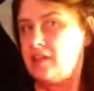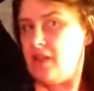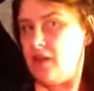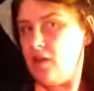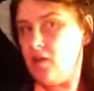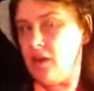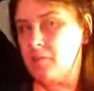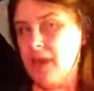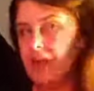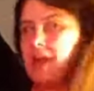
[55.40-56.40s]
So
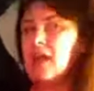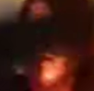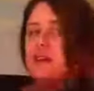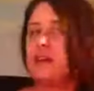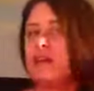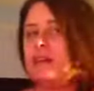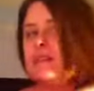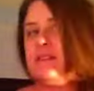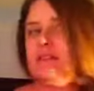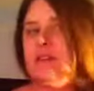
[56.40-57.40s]
my hair
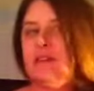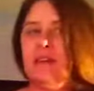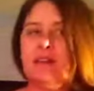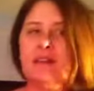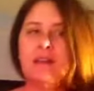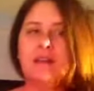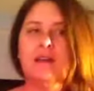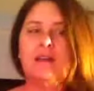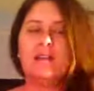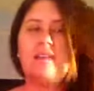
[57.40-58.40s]
is
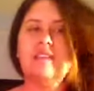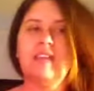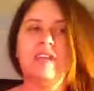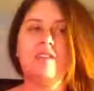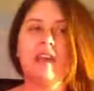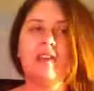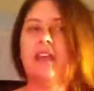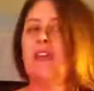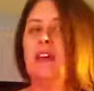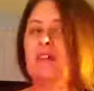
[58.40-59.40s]
this hair down to
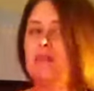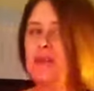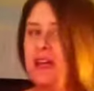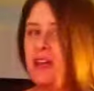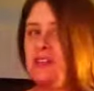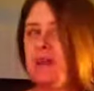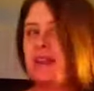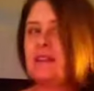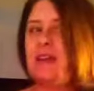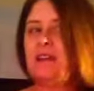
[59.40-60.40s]
here. My hair is
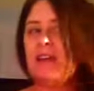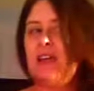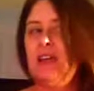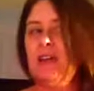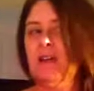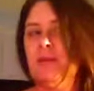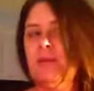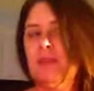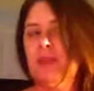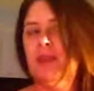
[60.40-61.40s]
about down to here.
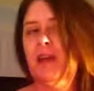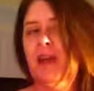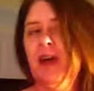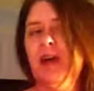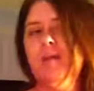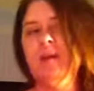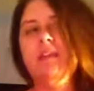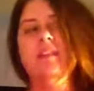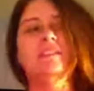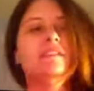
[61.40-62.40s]

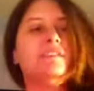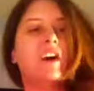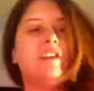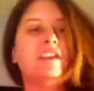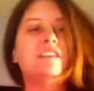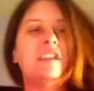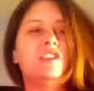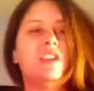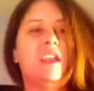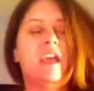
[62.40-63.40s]
And this is all
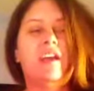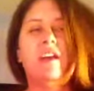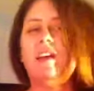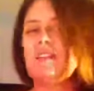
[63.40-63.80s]
extension hair.